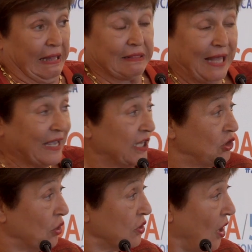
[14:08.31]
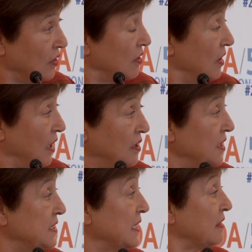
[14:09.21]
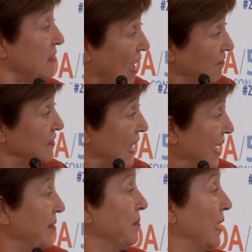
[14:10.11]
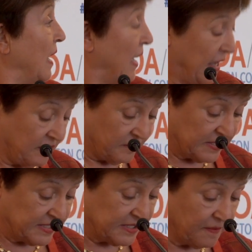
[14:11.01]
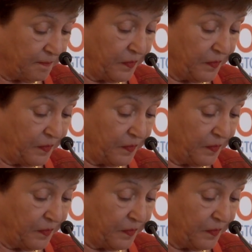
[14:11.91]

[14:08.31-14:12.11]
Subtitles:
like it or not, it is a tough time ahead of us.